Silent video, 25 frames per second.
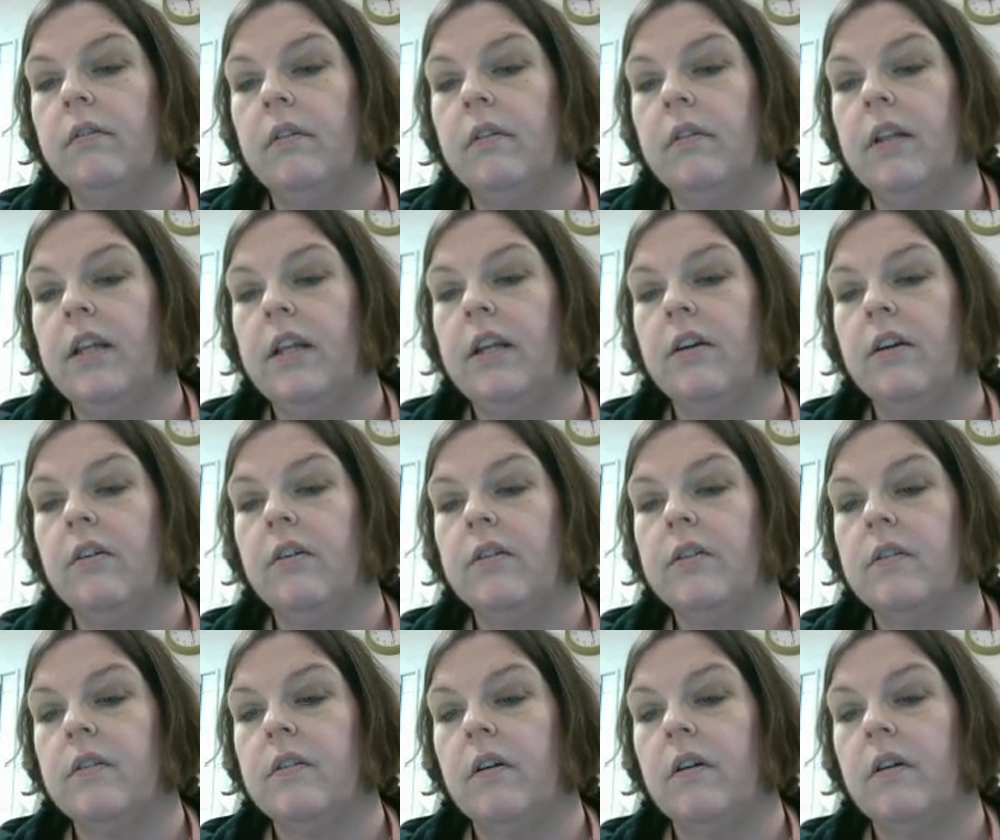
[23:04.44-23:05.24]

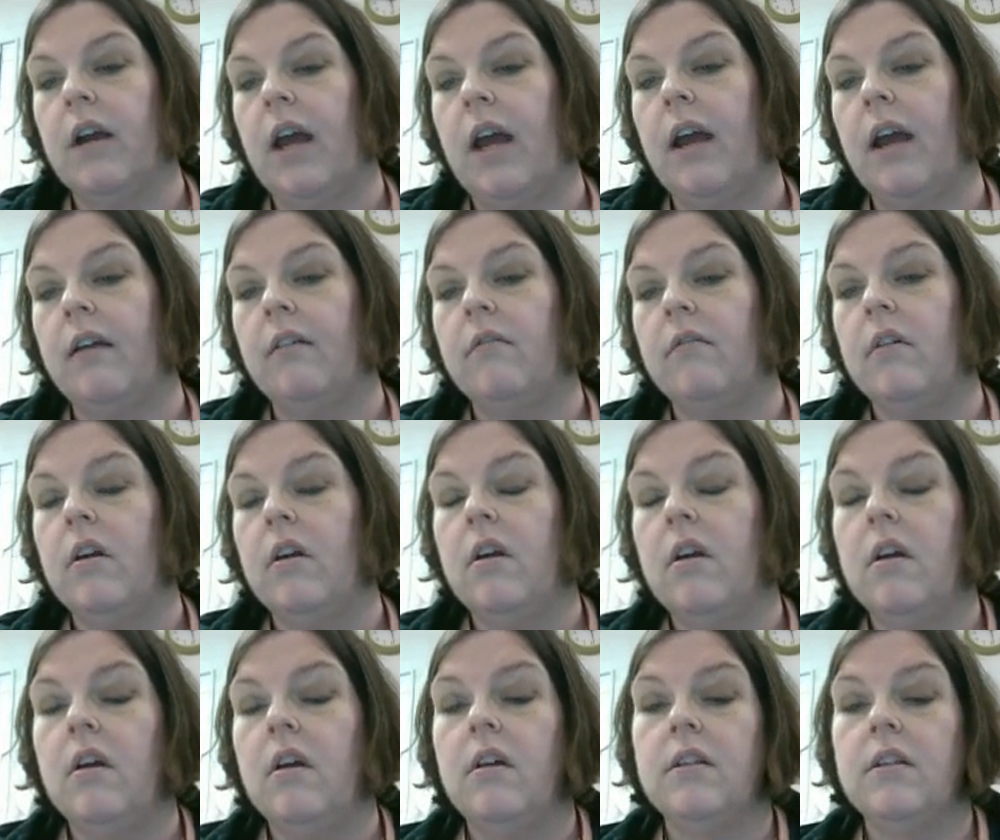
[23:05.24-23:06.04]
Liters, okay.
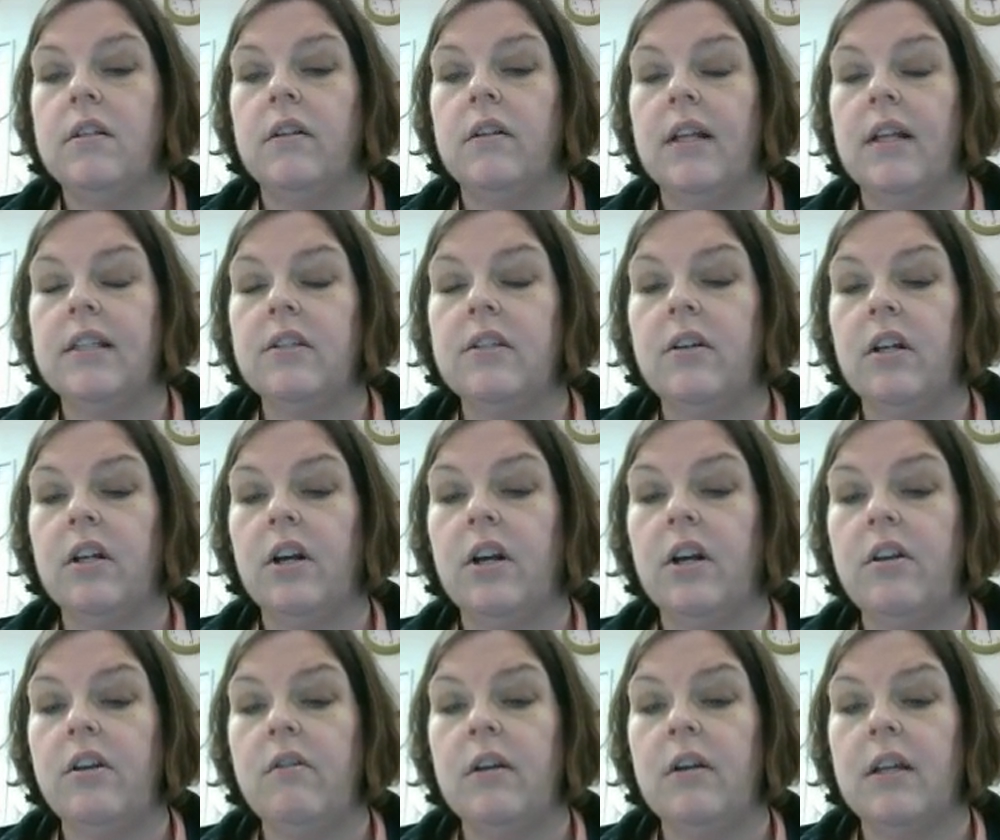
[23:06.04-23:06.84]
So let's look at
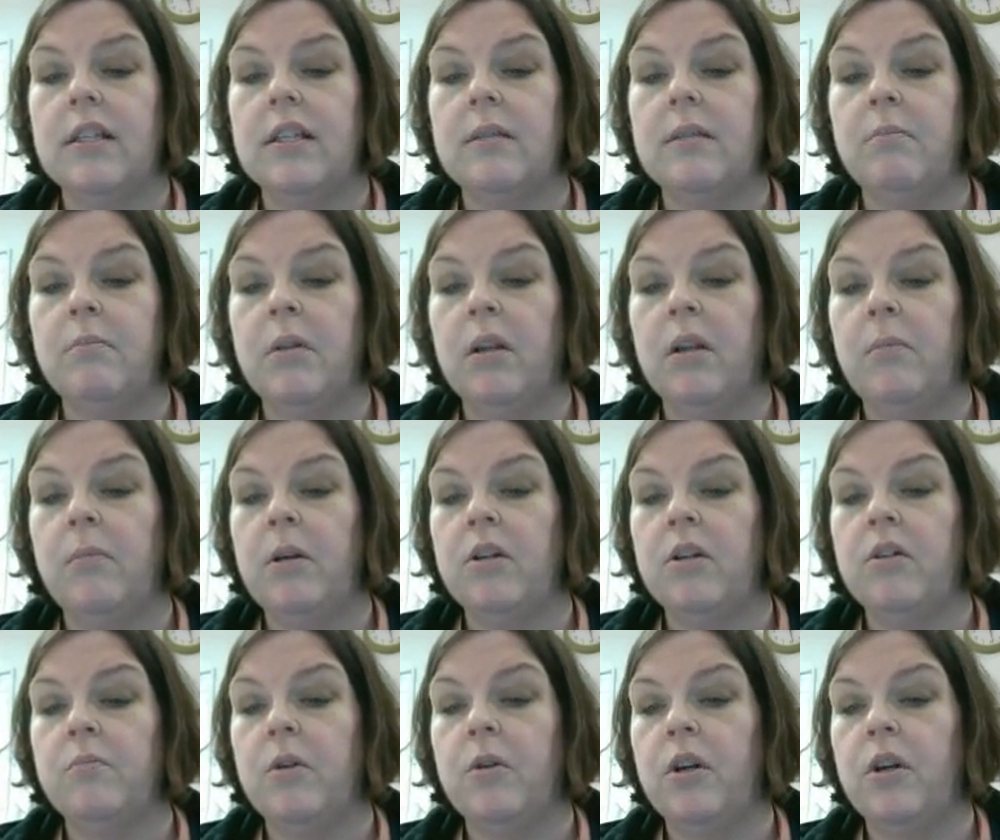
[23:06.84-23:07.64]
our units.
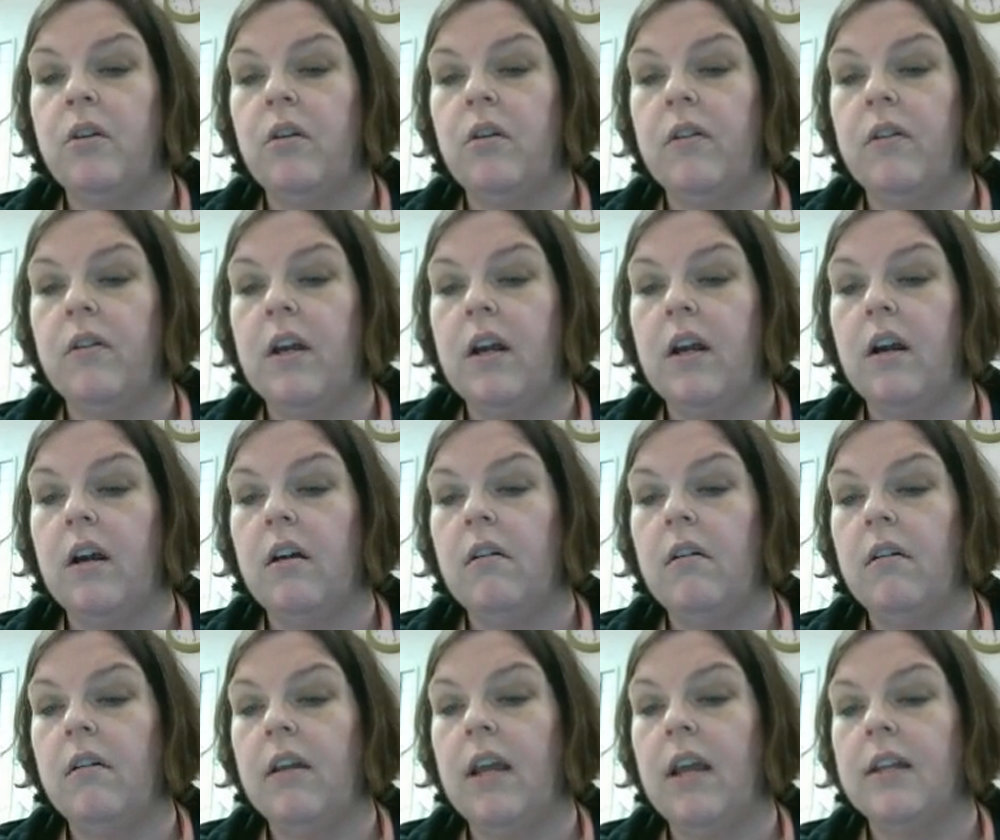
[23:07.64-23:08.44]
Millimeters of mercury
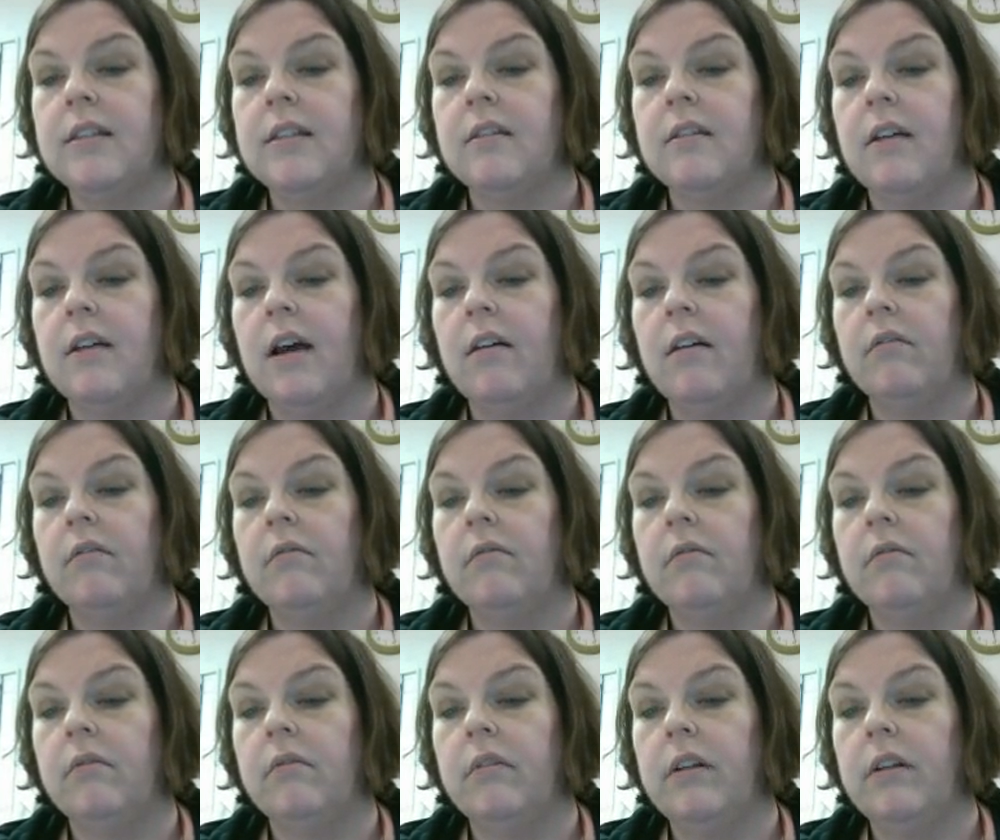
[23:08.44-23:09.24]
there, cancel out.
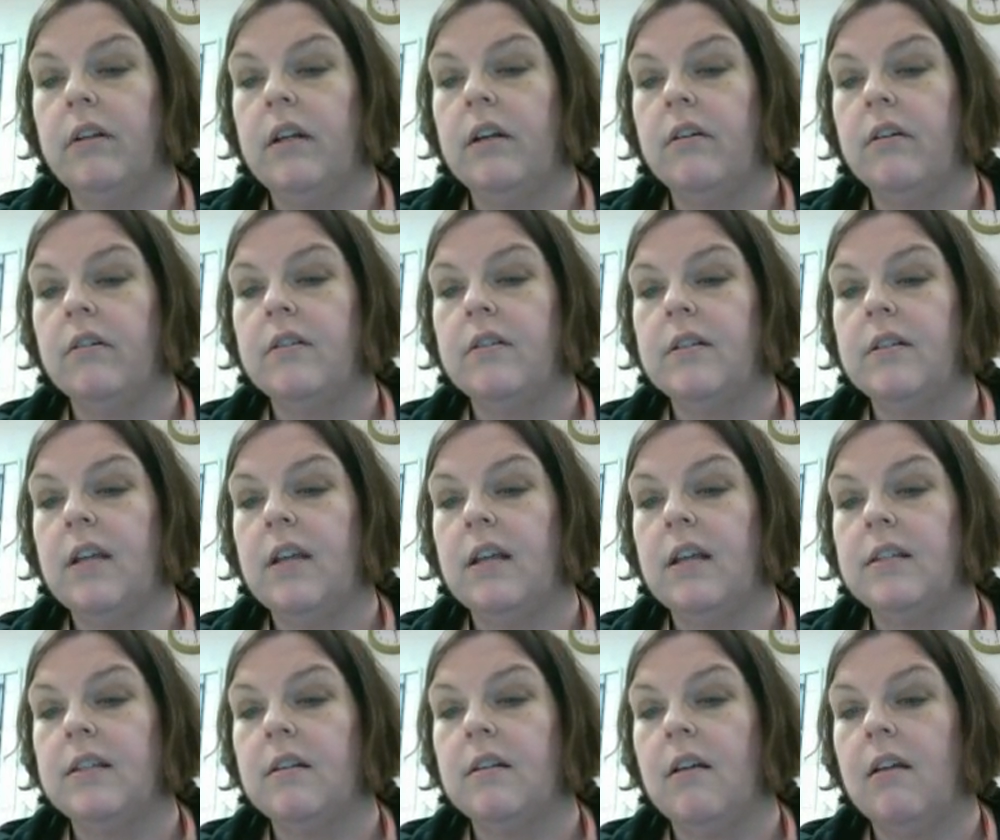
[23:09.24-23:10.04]
Liters,
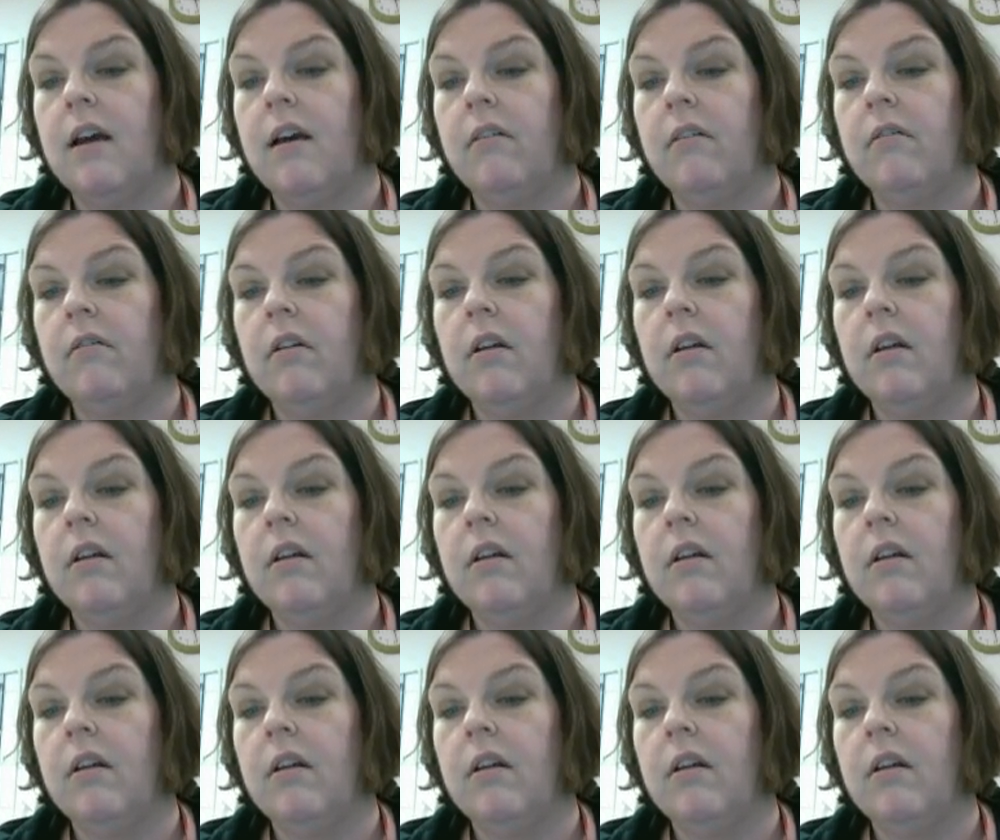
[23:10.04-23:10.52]
cancel out.